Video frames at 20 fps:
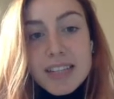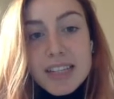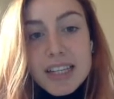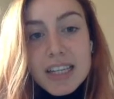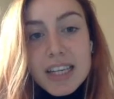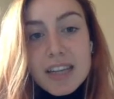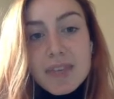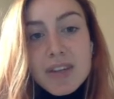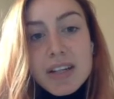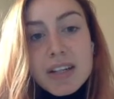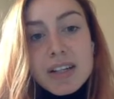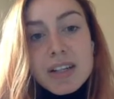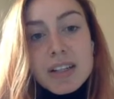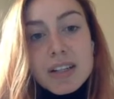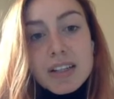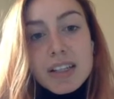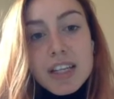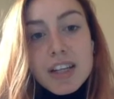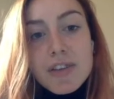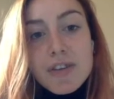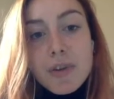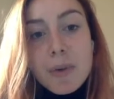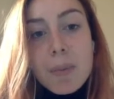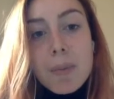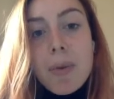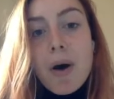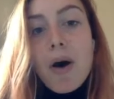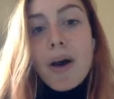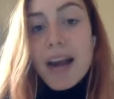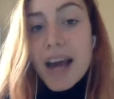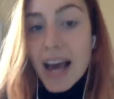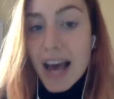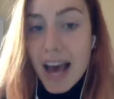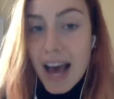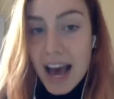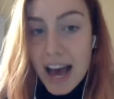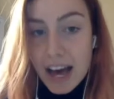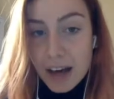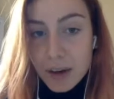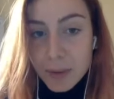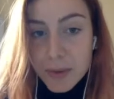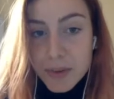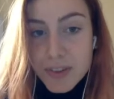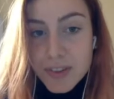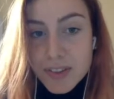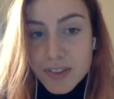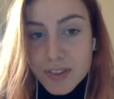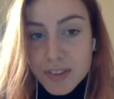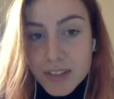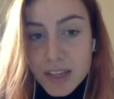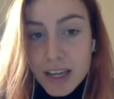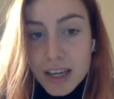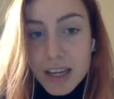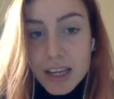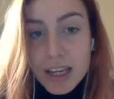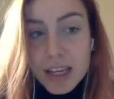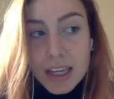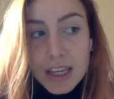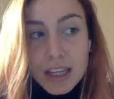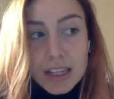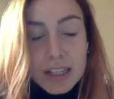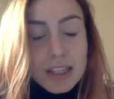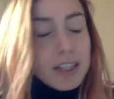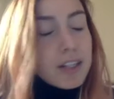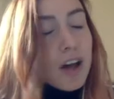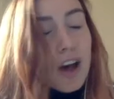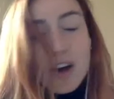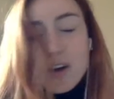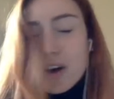even if you bought a house a